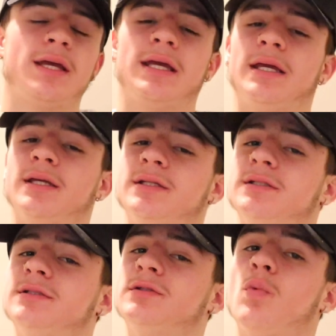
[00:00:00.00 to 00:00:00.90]

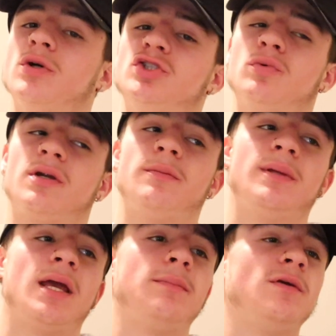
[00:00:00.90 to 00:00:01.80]
is what you want to
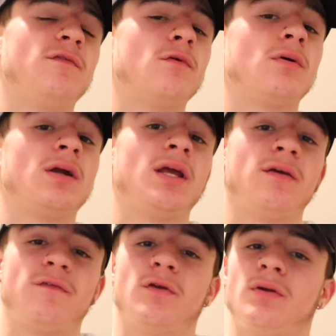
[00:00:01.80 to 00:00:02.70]
be aiming for
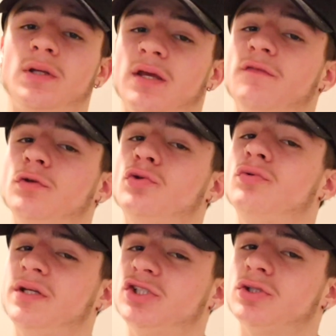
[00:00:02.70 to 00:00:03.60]
if you
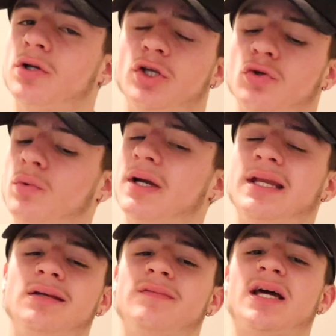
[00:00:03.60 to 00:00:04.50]
do eat sugar. You don't want
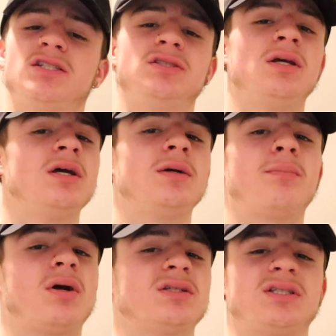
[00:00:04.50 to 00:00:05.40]
any of that
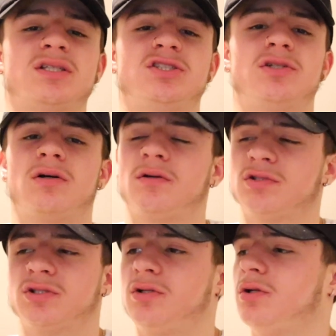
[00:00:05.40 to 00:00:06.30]
processed junk
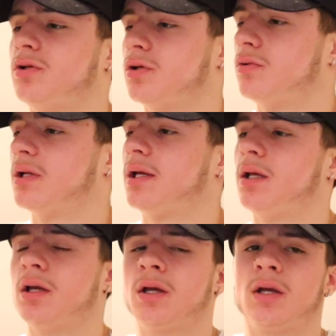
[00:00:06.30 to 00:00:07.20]
sugar, you know,
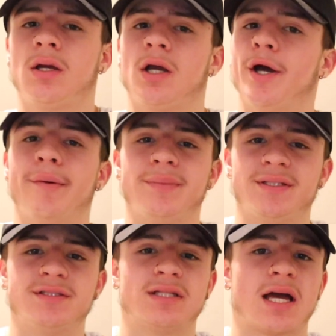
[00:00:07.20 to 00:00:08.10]
like
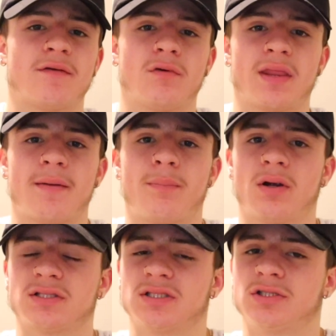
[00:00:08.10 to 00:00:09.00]
gummies that have all that
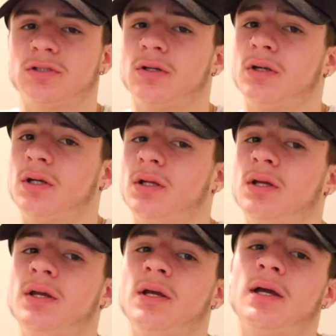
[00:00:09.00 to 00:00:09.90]
processed sugar in it.
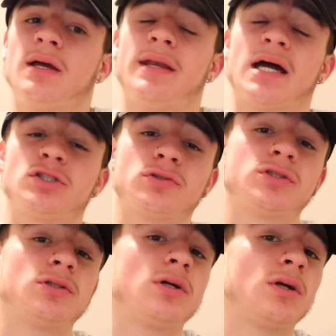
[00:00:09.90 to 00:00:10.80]
Natural
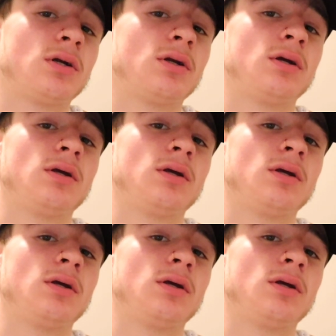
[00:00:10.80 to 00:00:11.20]
sugar